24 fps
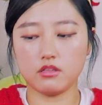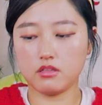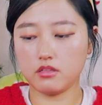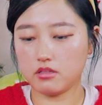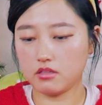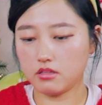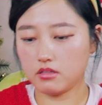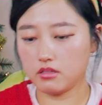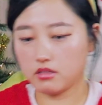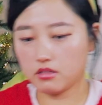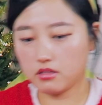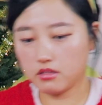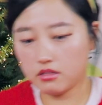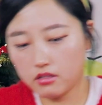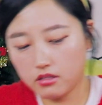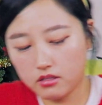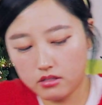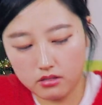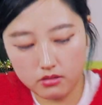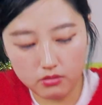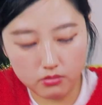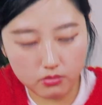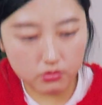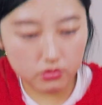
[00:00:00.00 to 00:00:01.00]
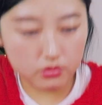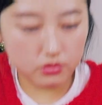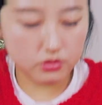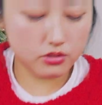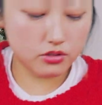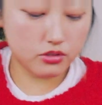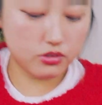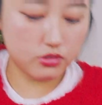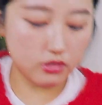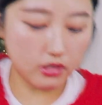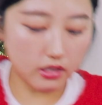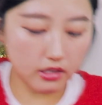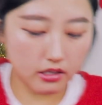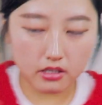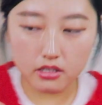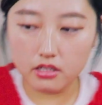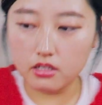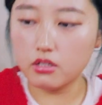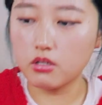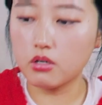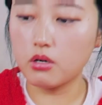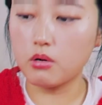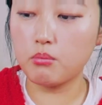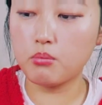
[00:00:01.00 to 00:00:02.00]
I think I'm going to add
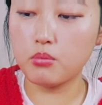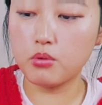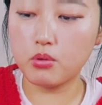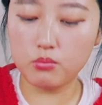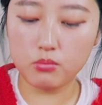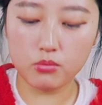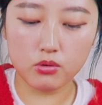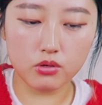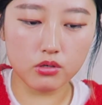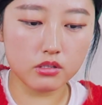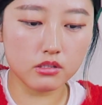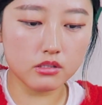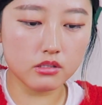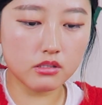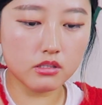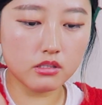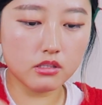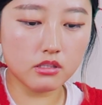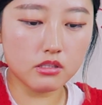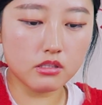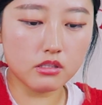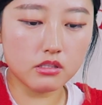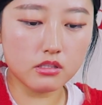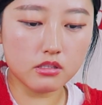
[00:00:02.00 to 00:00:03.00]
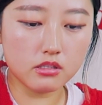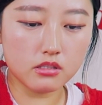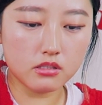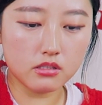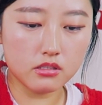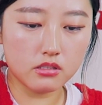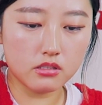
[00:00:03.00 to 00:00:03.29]
a couple more in here.